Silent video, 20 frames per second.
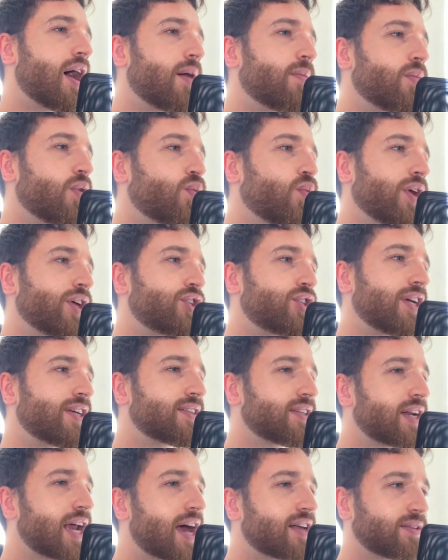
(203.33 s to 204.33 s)
Which
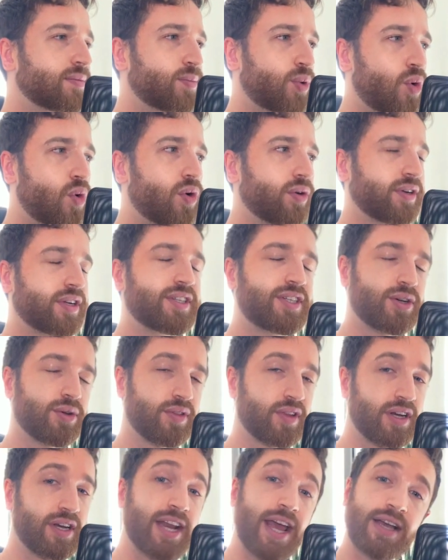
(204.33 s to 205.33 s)
isn't as important
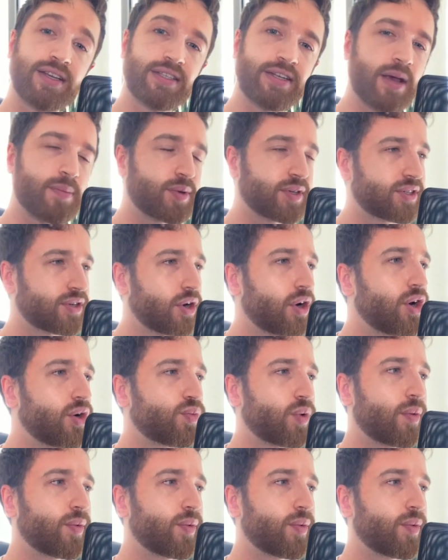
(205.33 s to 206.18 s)
until the next episode